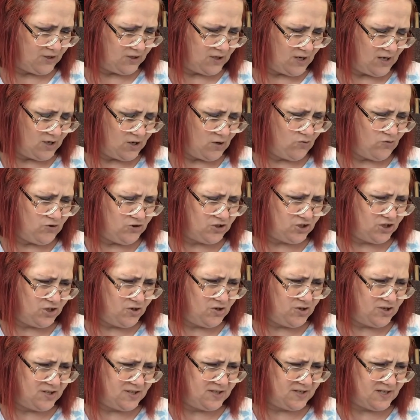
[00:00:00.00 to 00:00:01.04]
I know
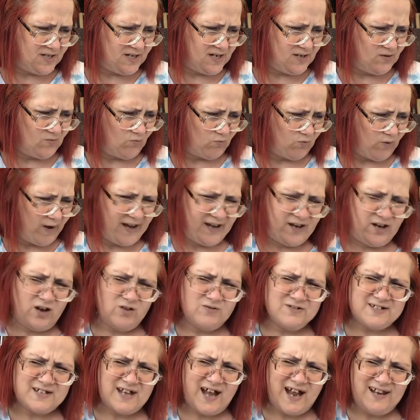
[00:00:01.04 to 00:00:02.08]
she did
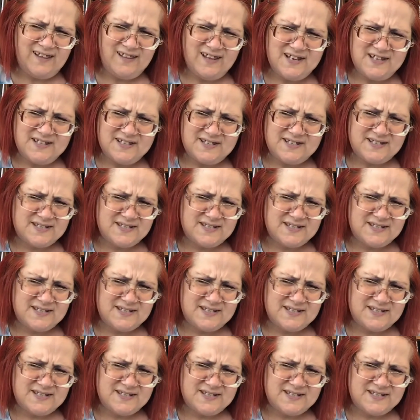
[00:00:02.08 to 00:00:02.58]
Radio Silence.